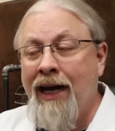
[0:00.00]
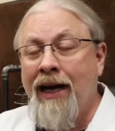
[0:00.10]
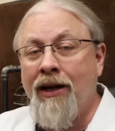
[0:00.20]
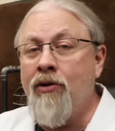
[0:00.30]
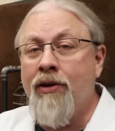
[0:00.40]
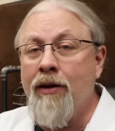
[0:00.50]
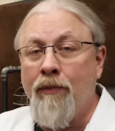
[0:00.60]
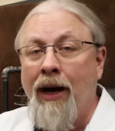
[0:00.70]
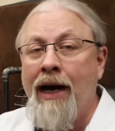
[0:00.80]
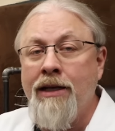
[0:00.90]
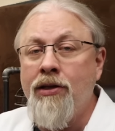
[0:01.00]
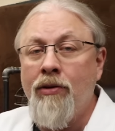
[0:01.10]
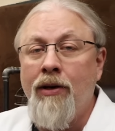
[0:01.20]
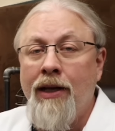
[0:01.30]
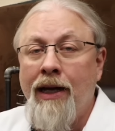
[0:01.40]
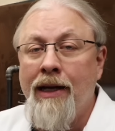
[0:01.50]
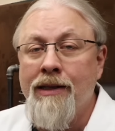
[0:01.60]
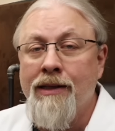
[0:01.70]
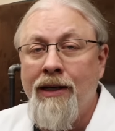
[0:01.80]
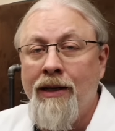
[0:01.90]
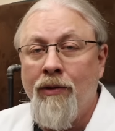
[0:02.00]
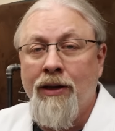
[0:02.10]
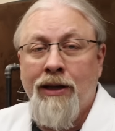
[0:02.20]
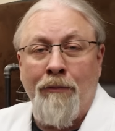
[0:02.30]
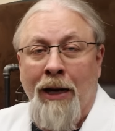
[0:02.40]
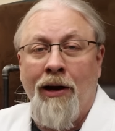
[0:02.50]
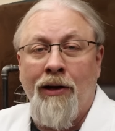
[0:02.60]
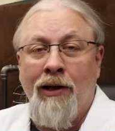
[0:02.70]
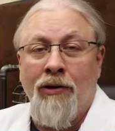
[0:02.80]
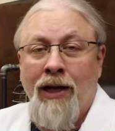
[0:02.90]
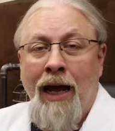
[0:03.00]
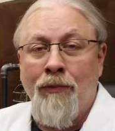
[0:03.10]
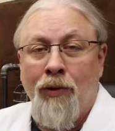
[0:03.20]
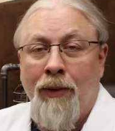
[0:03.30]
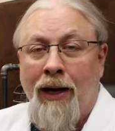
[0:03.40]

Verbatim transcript: Yeah, you can buy two of these with the parallel cable